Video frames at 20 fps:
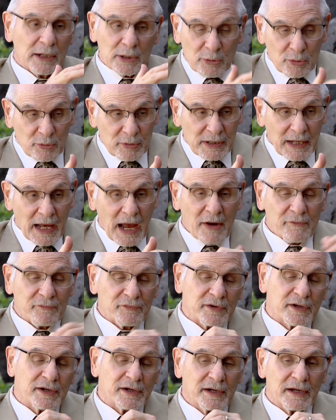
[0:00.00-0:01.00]
including
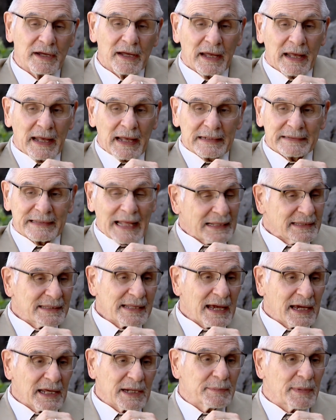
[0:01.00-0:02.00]
Africa. That's
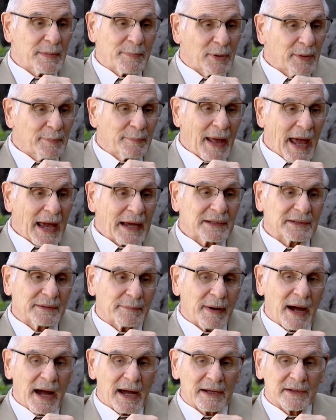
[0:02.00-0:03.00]
not going to be put back in the
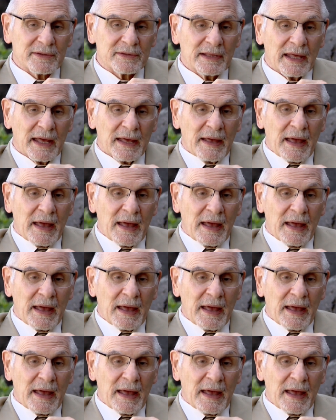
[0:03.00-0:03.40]
box.